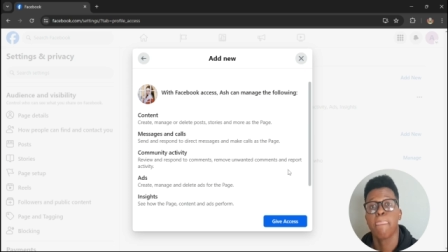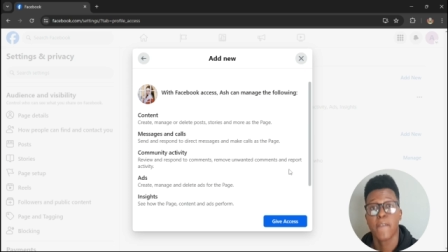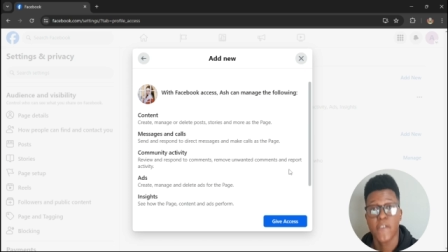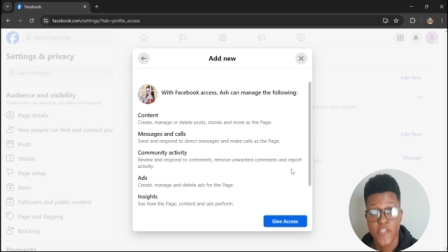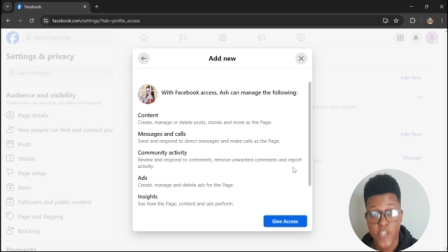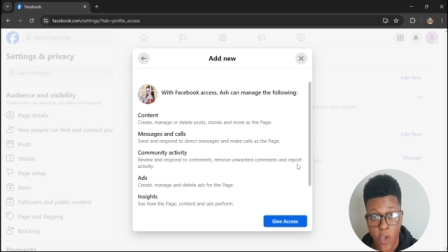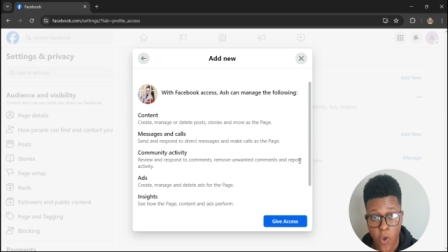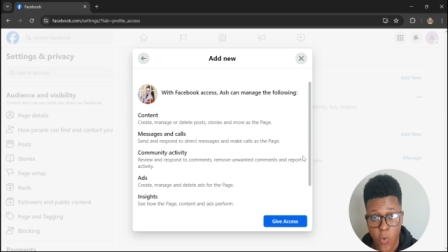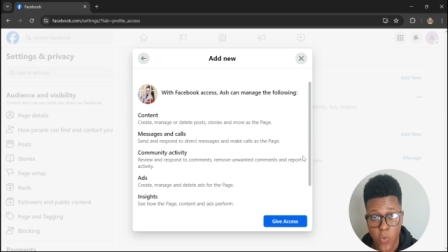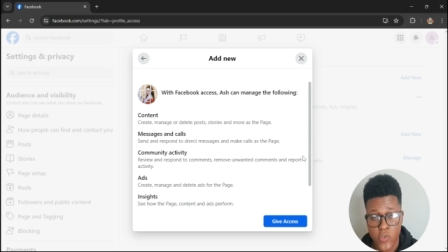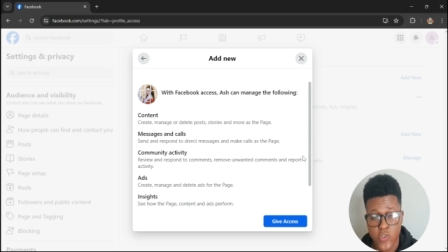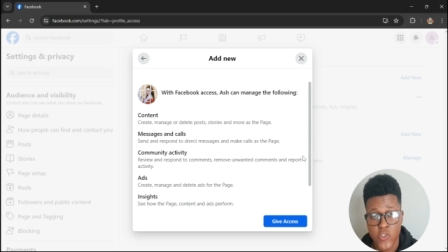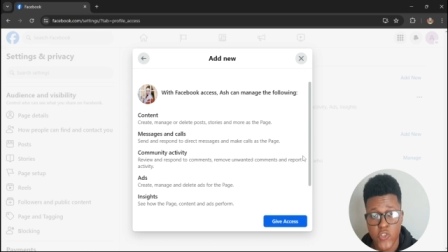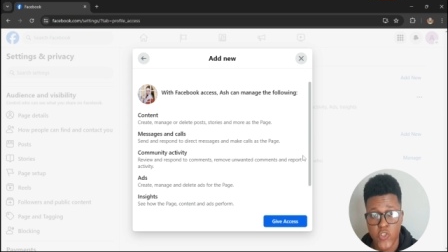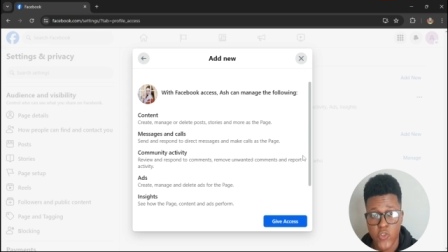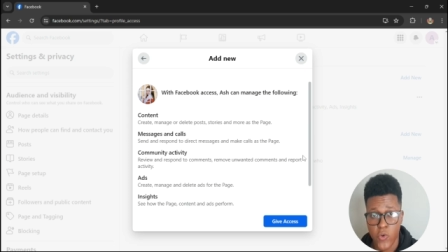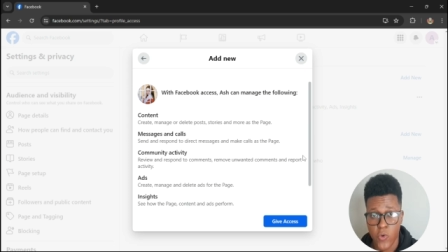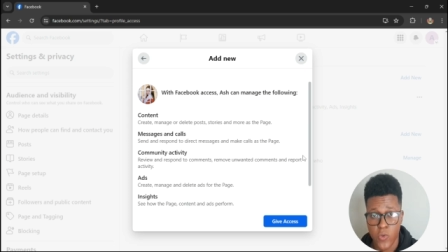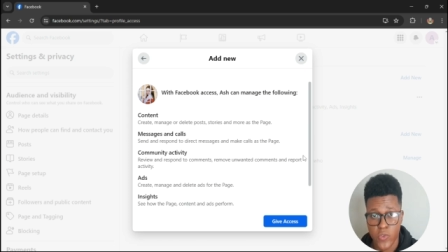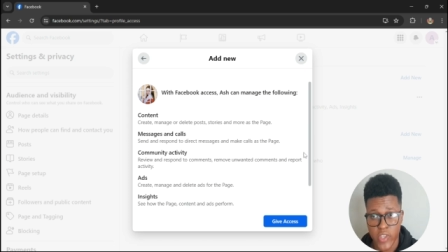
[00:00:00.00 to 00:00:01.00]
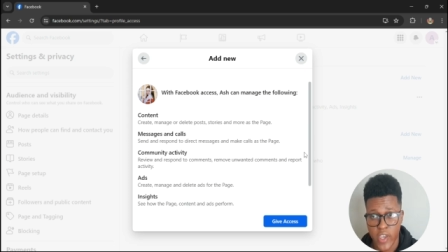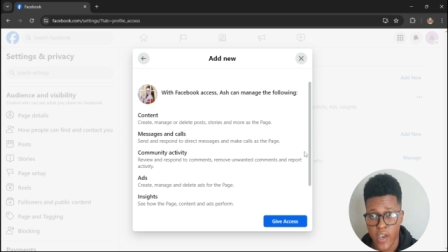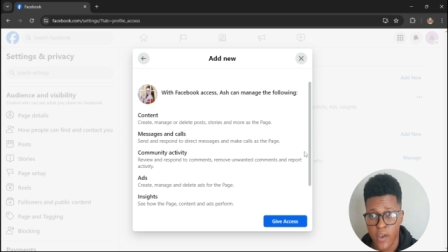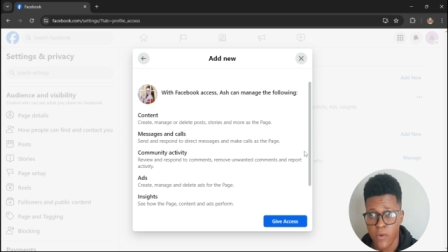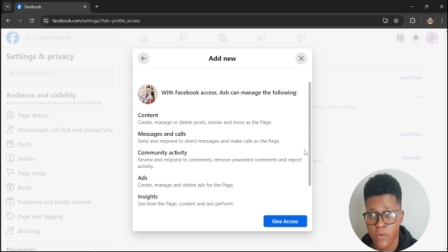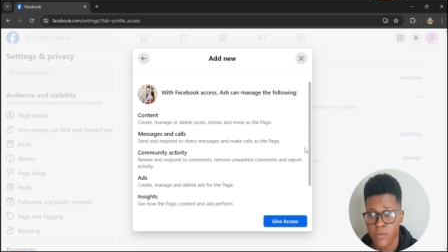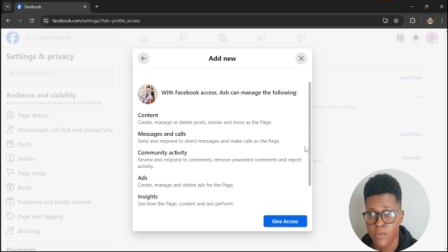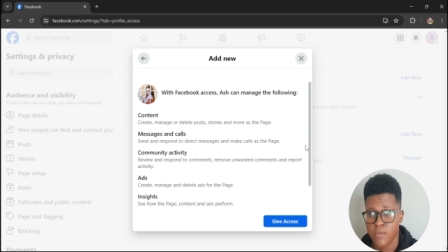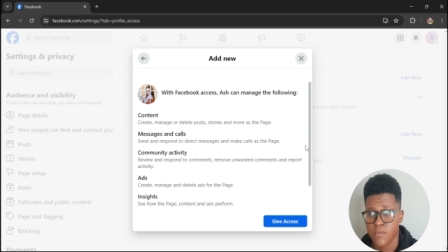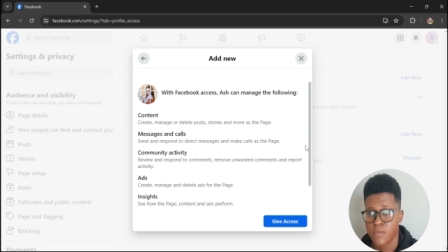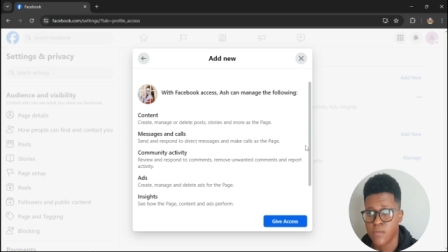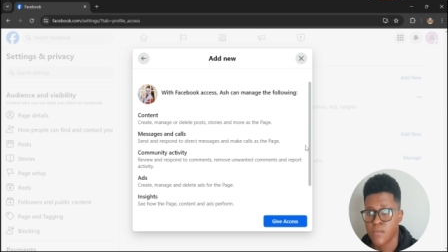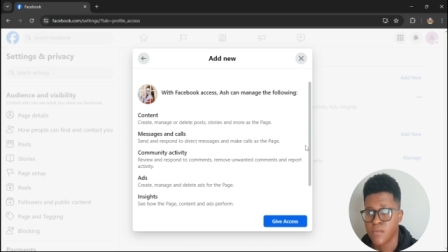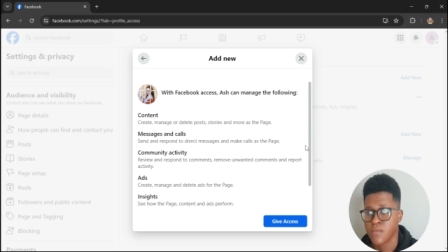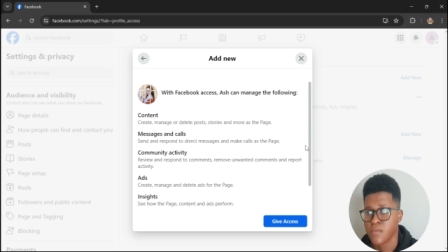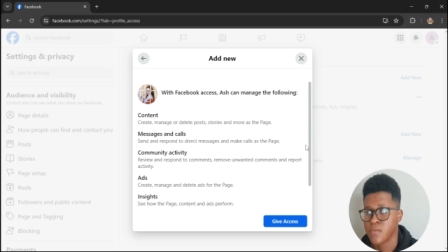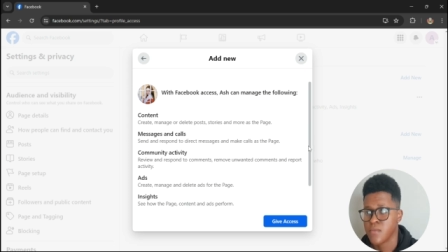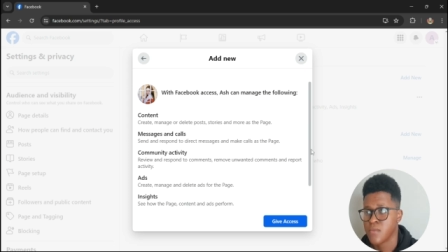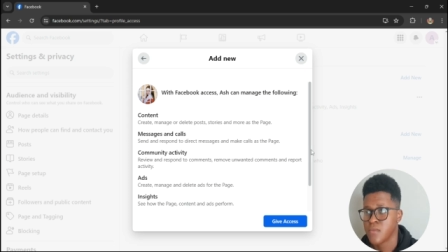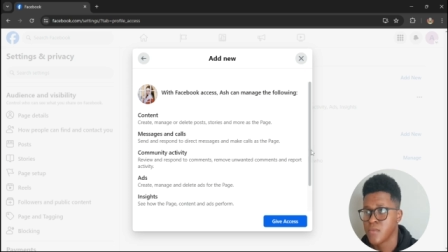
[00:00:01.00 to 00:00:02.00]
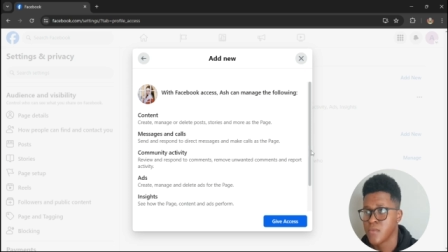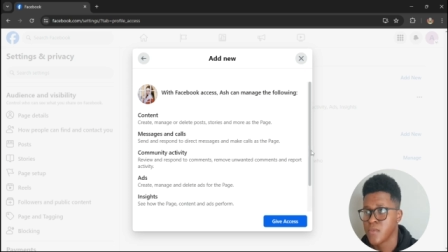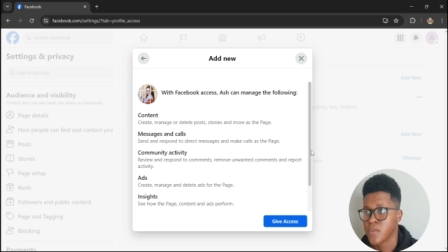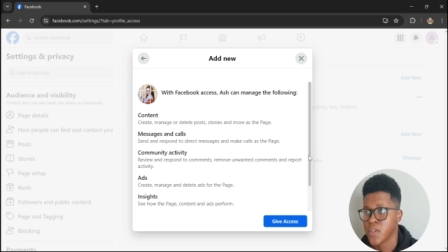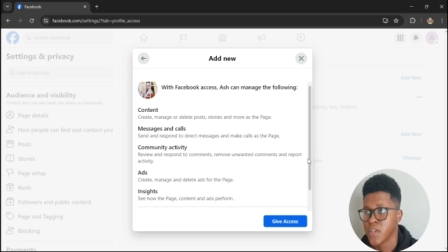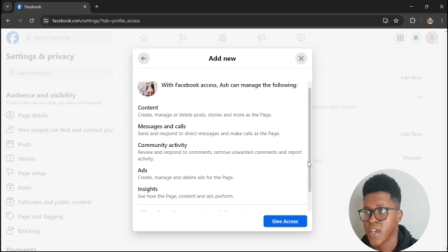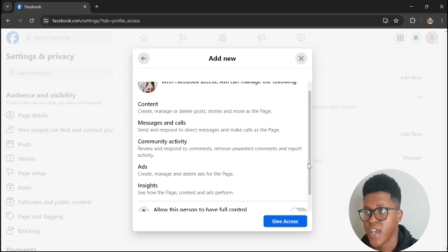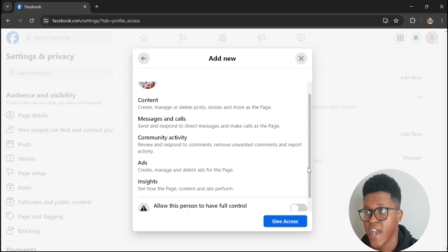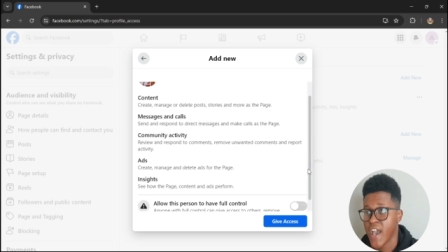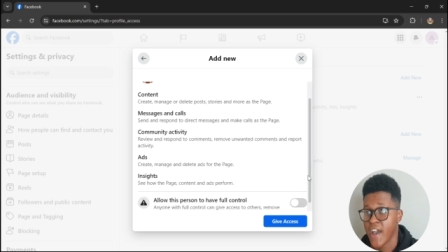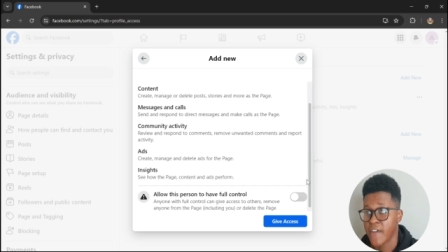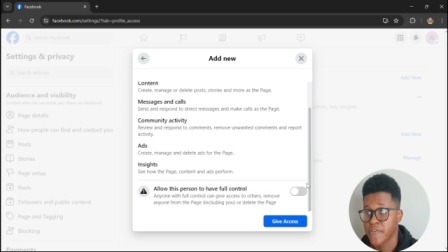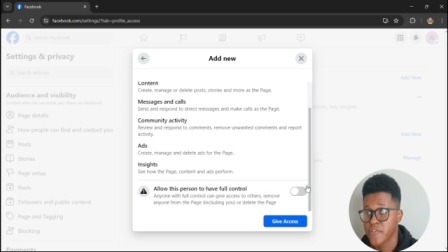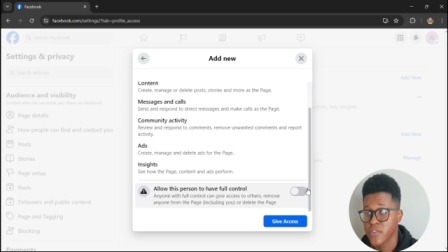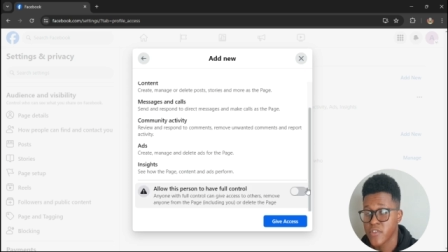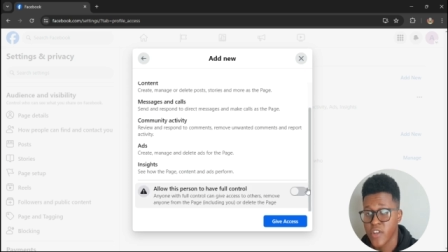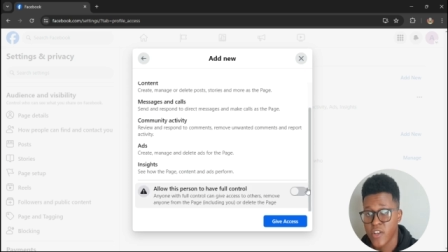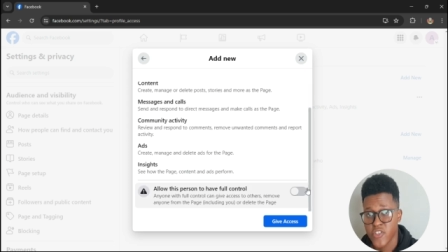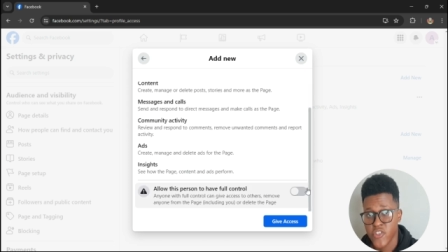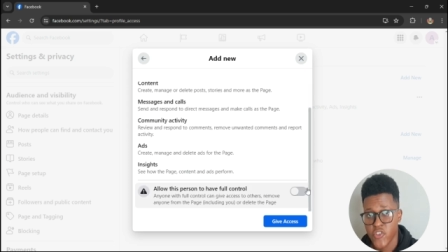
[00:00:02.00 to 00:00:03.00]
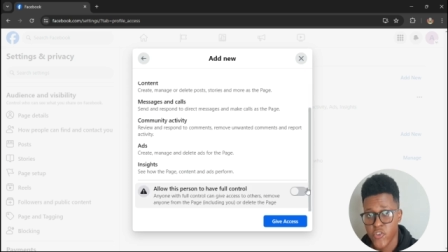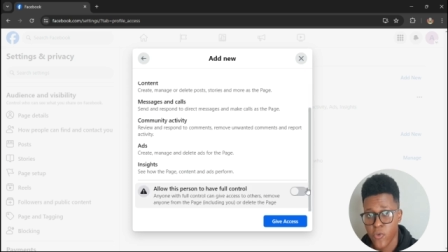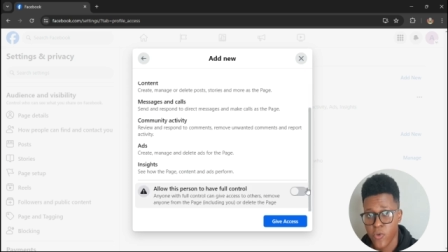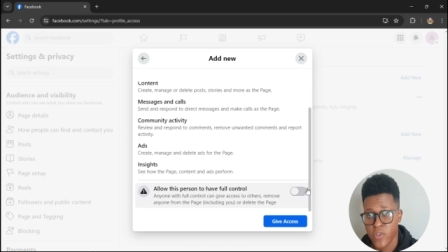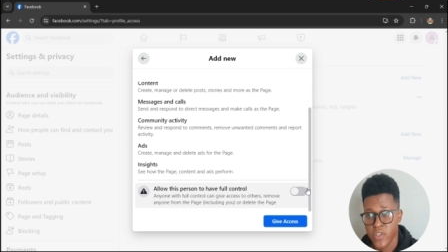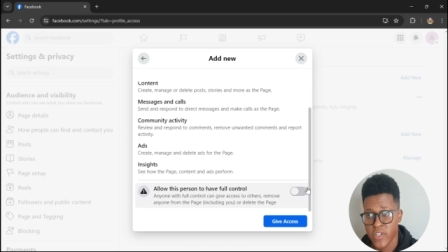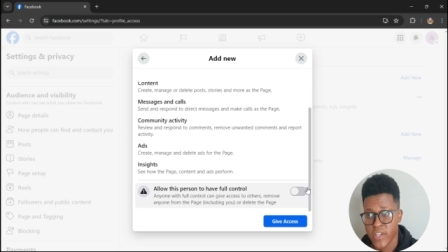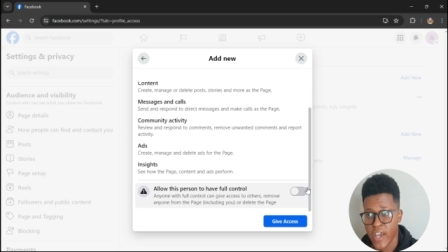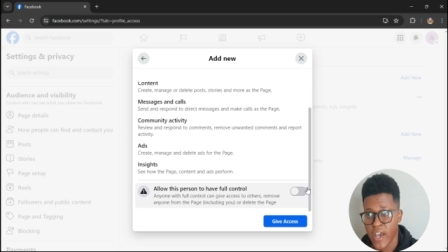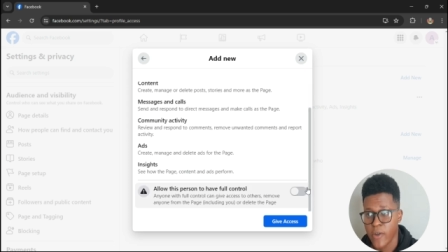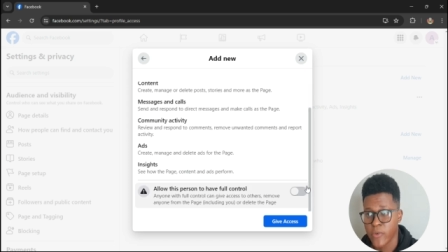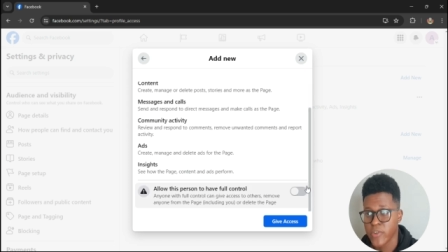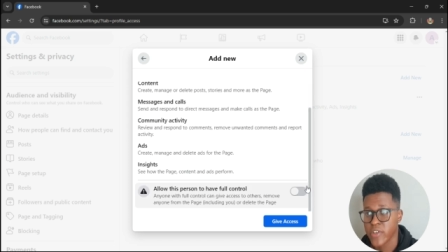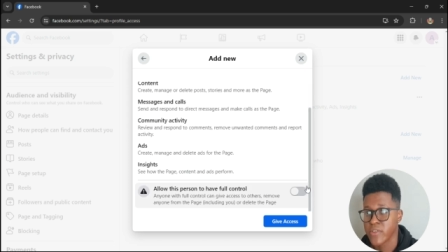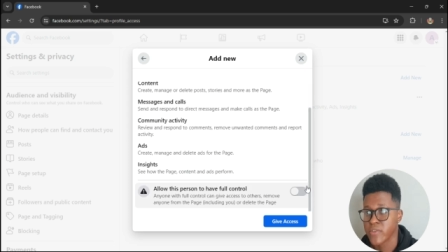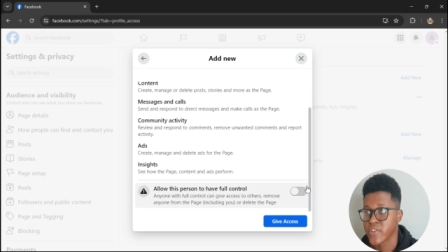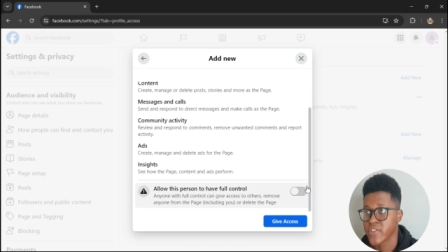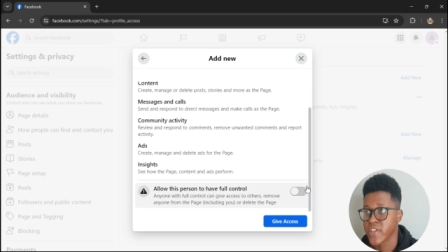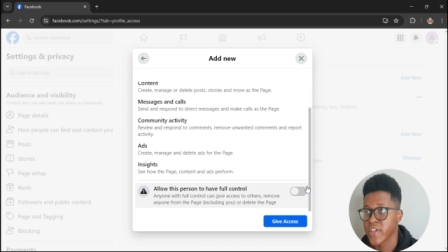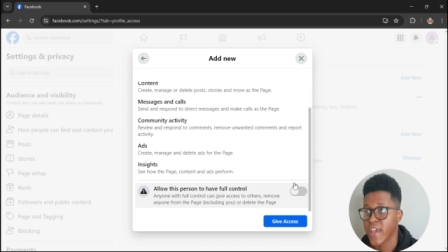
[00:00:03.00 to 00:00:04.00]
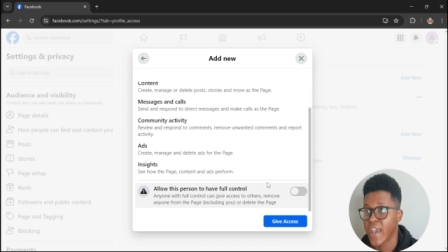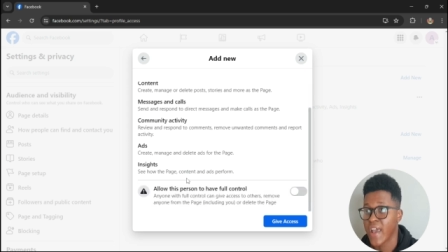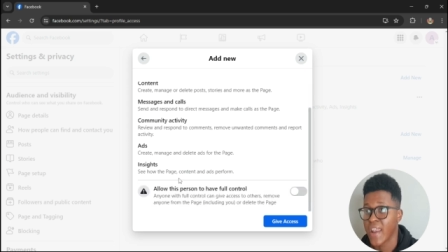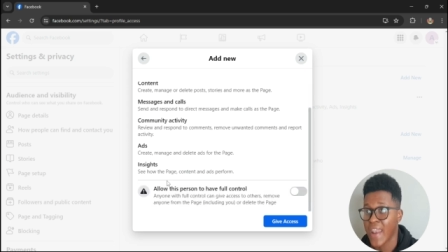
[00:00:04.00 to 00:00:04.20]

So you scroll down. After you're done scrolling down, it'll say,